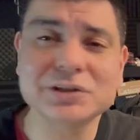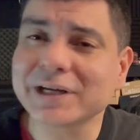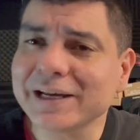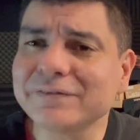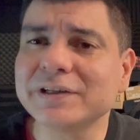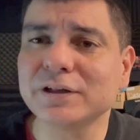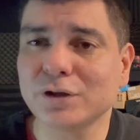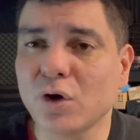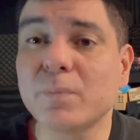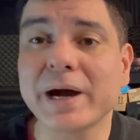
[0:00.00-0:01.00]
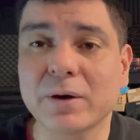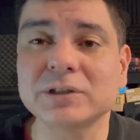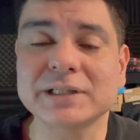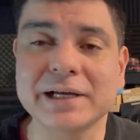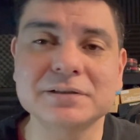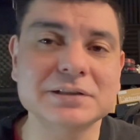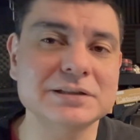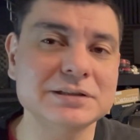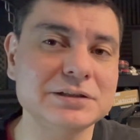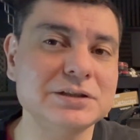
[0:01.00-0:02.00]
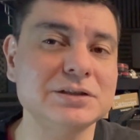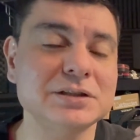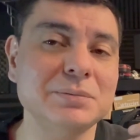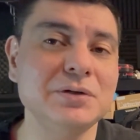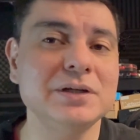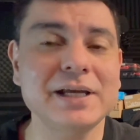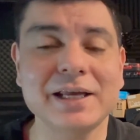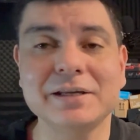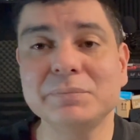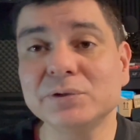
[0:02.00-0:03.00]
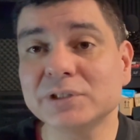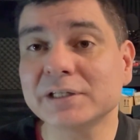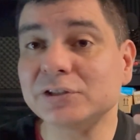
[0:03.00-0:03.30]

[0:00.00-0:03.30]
you're kind of in a low power cycle because it's just communicating music